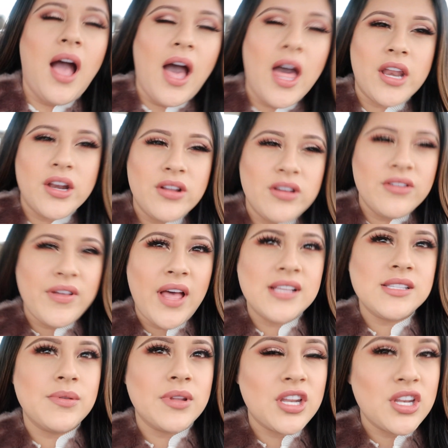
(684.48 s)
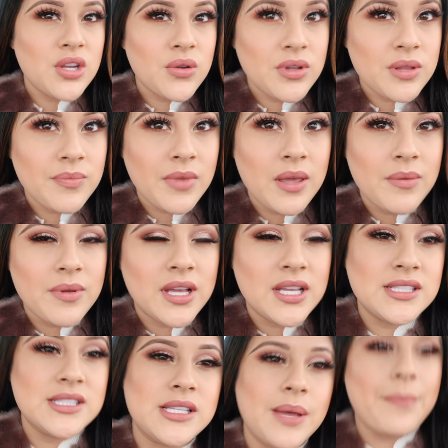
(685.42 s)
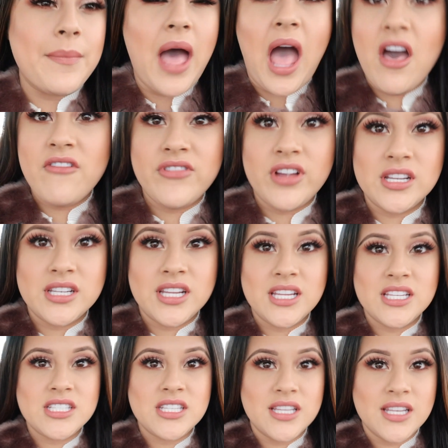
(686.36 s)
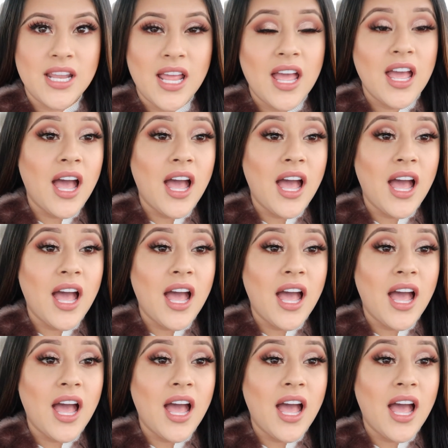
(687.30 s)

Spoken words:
I don't know if it has something to do with maybe because it's a matte foundation.